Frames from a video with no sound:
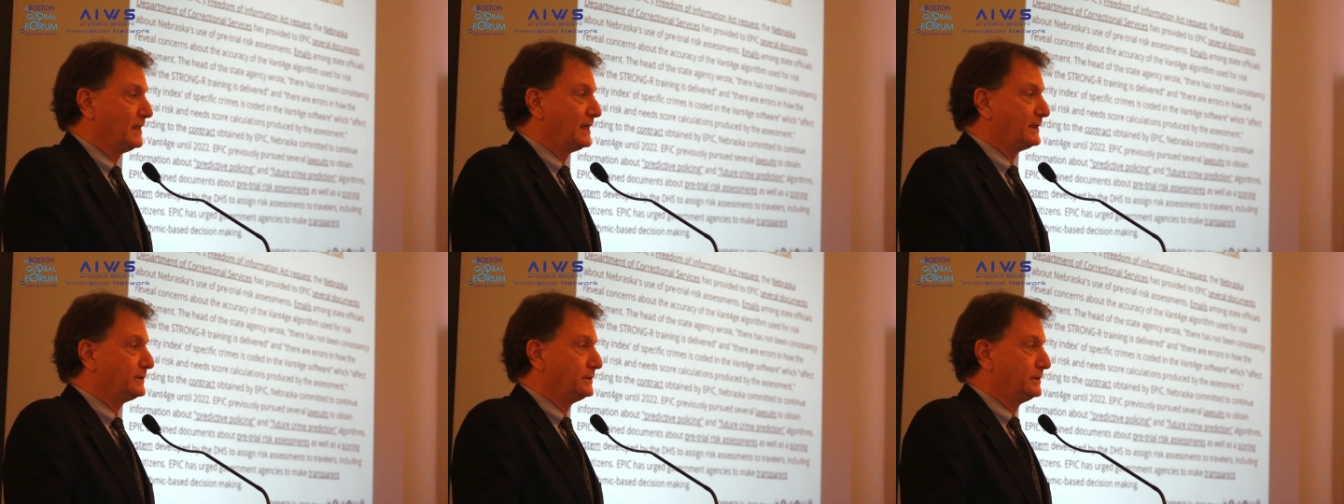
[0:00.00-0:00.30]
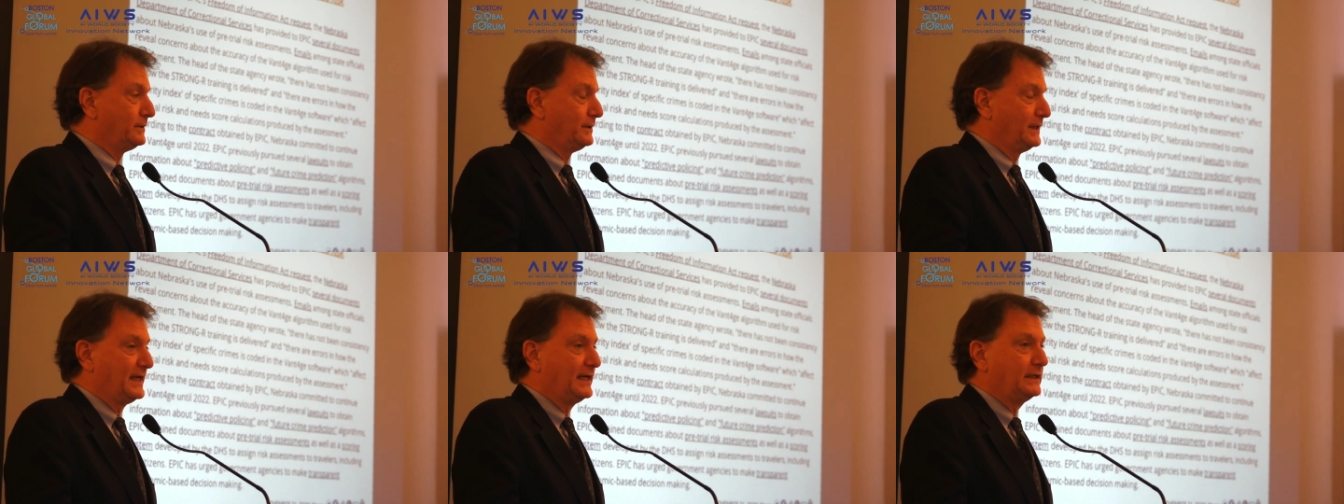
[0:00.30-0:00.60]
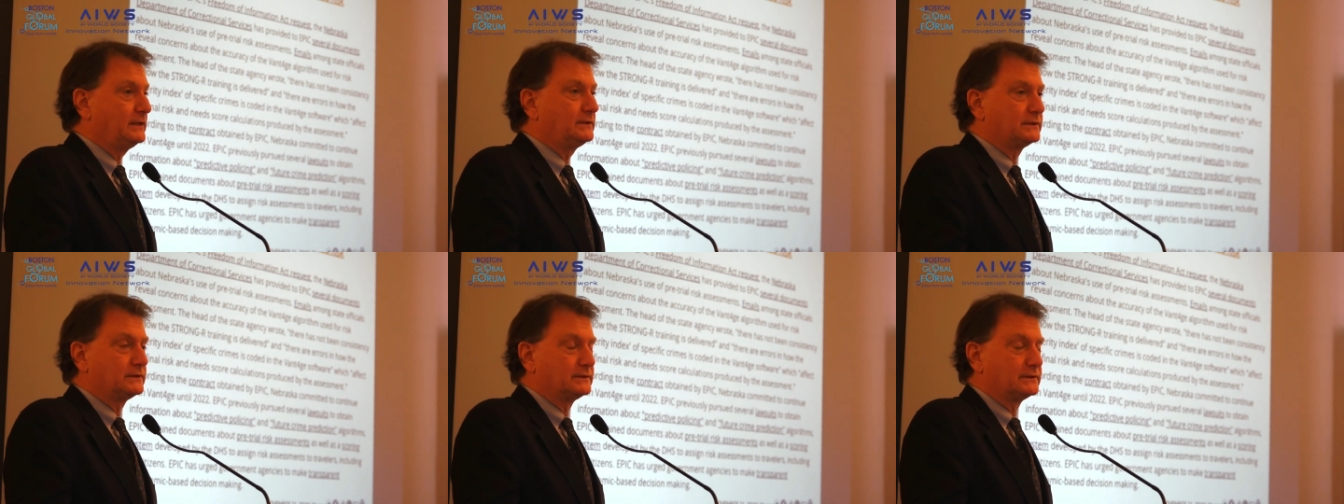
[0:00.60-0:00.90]

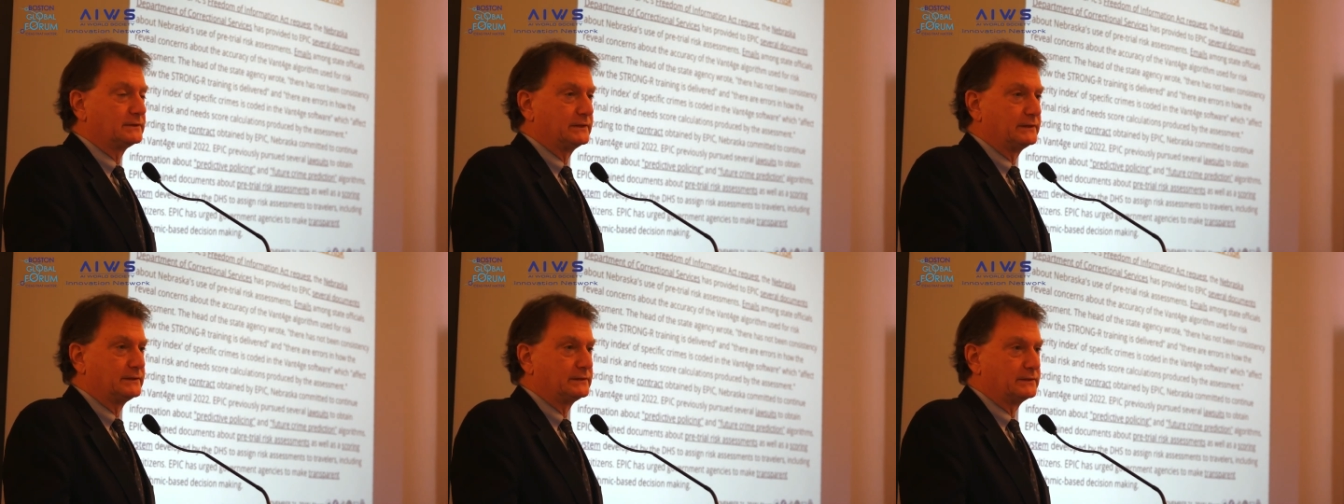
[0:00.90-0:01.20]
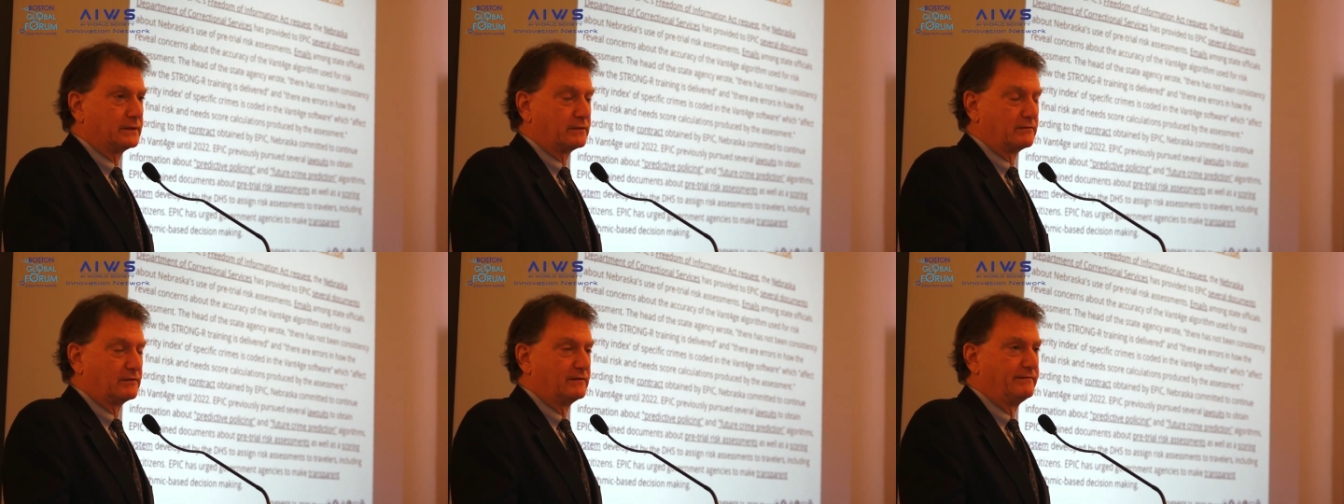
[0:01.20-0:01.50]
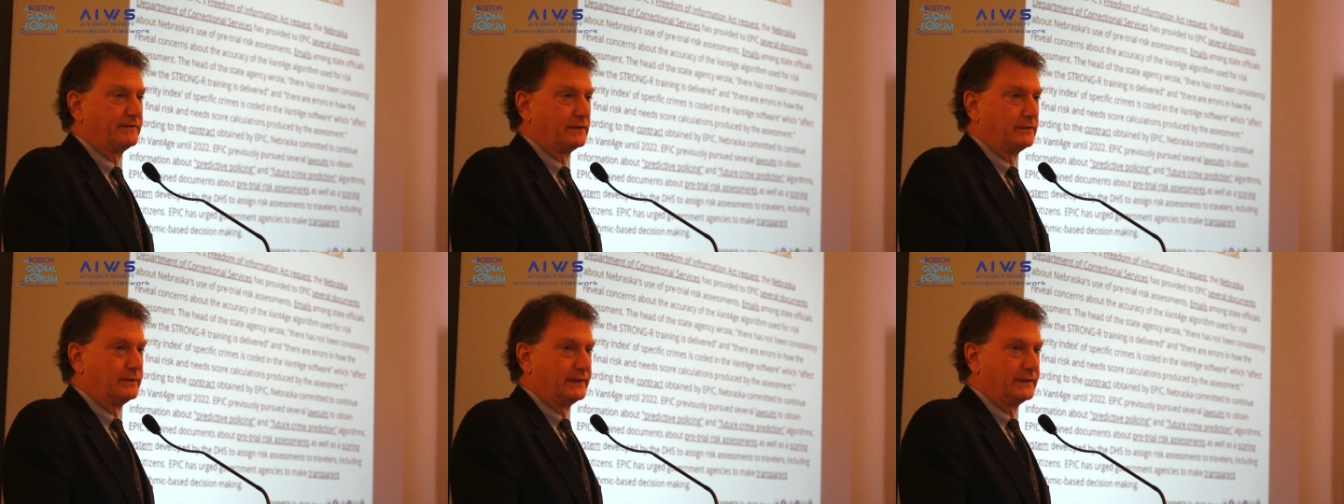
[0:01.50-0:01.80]
correctional agencies that
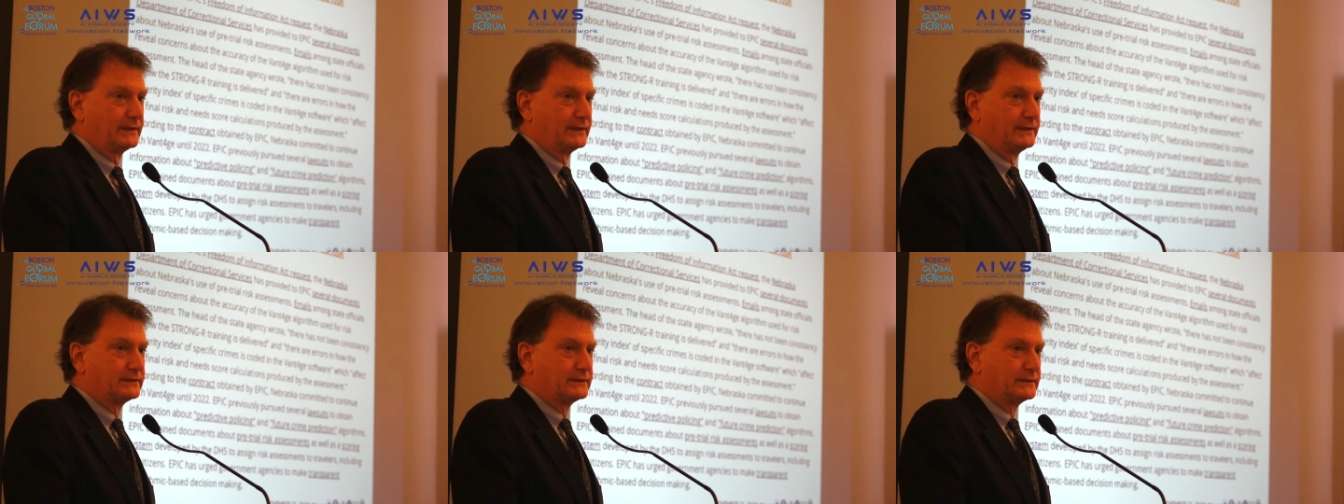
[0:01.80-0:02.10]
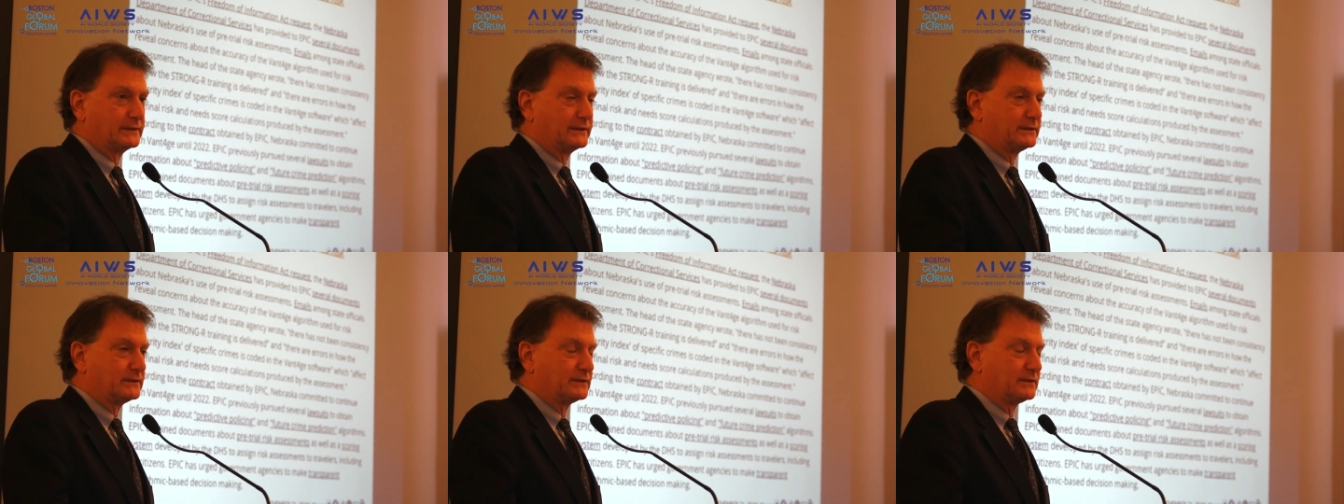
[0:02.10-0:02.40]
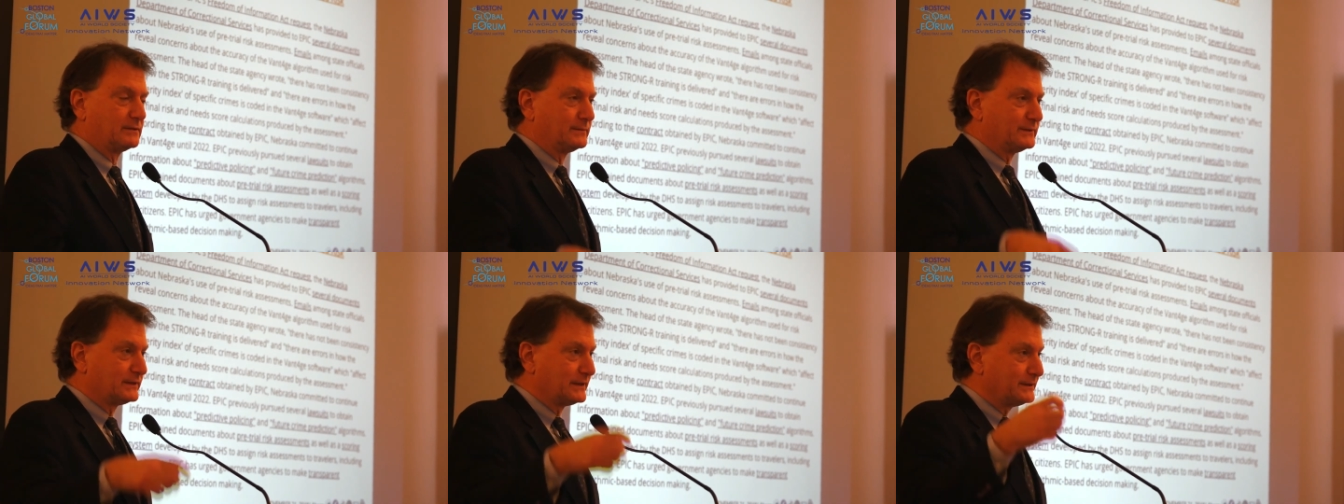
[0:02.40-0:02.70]
are reviewing these
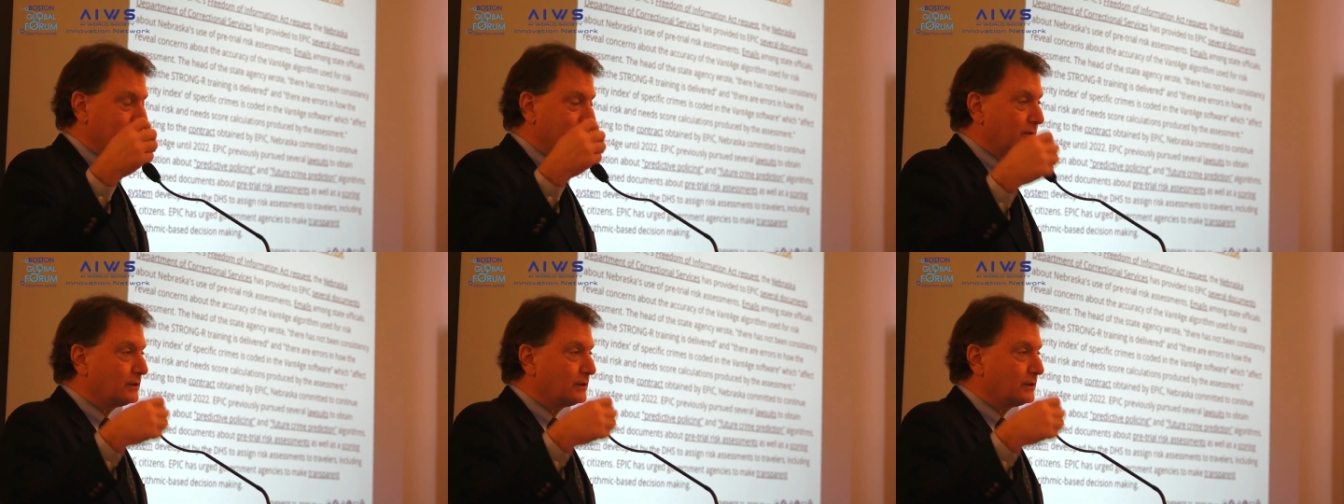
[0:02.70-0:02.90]
systems,